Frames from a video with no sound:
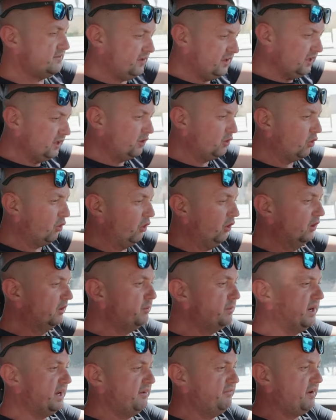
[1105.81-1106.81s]
feeling
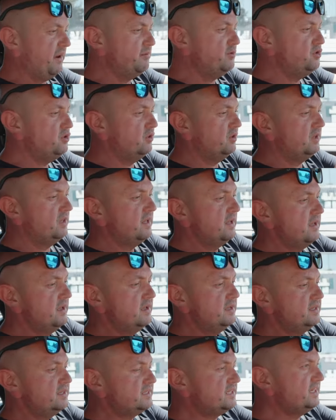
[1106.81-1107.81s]
cold, but if I'm doing
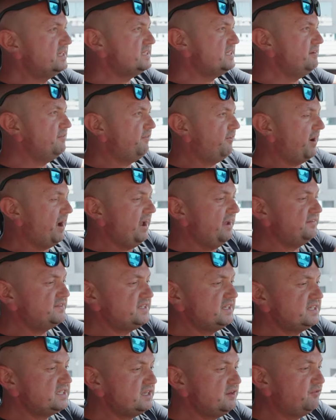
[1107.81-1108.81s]
65,
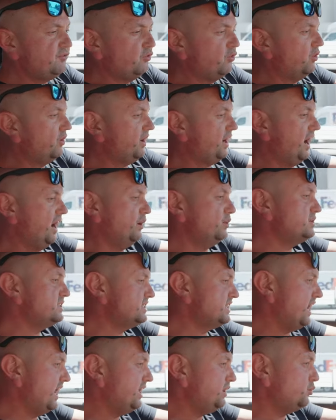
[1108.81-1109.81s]
64
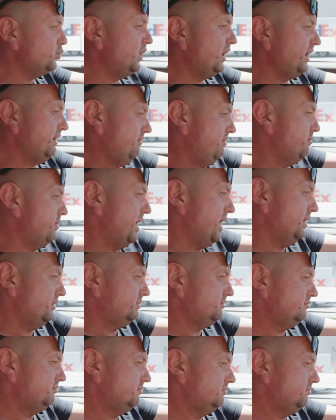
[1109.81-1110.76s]
outside, we have about,